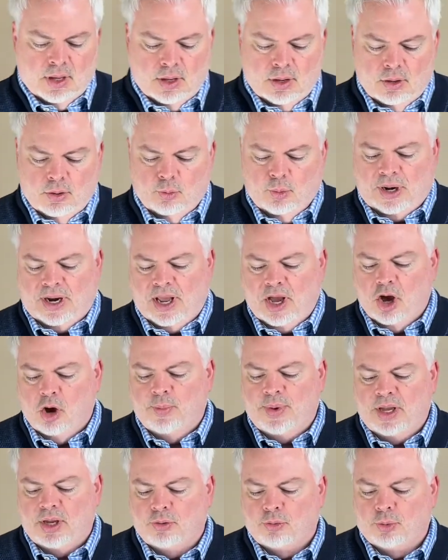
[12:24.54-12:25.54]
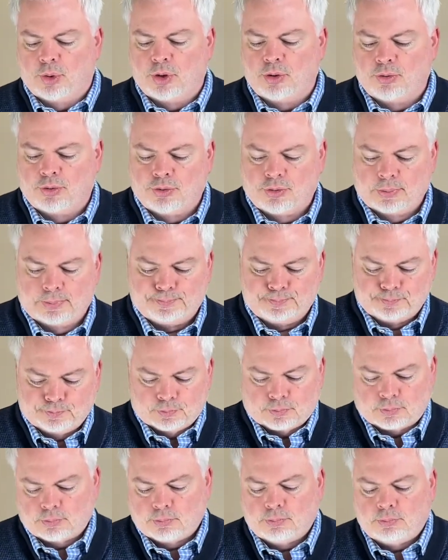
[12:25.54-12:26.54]
When Naomi and Ruth
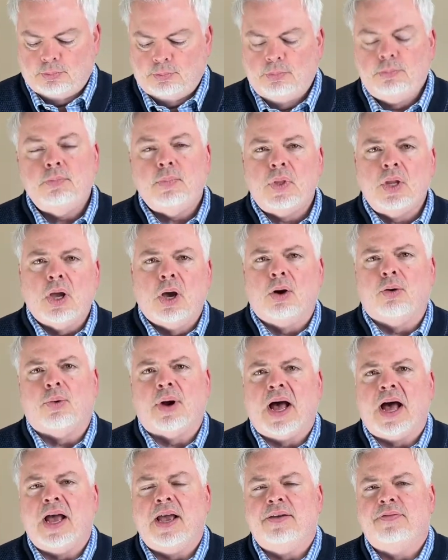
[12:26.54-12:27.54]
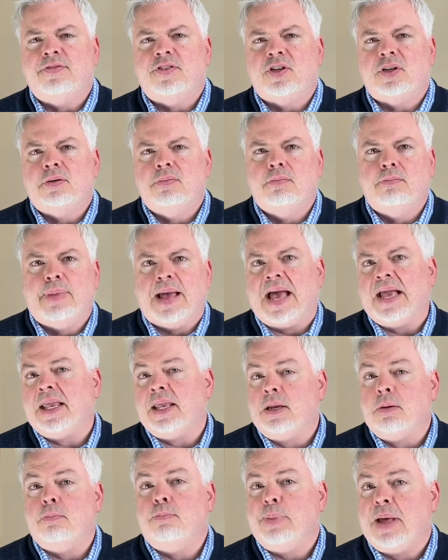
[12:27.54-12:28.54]
arrived back
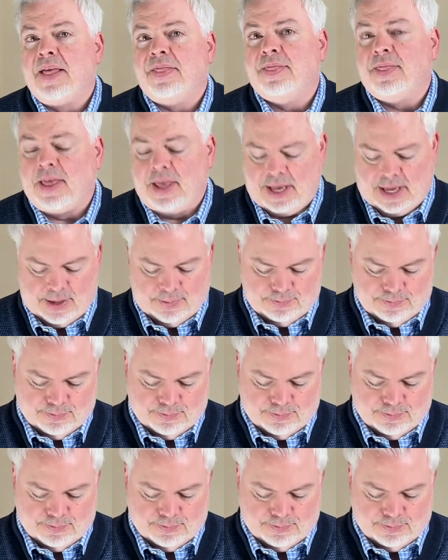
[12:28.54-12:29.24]
in Bethlehem,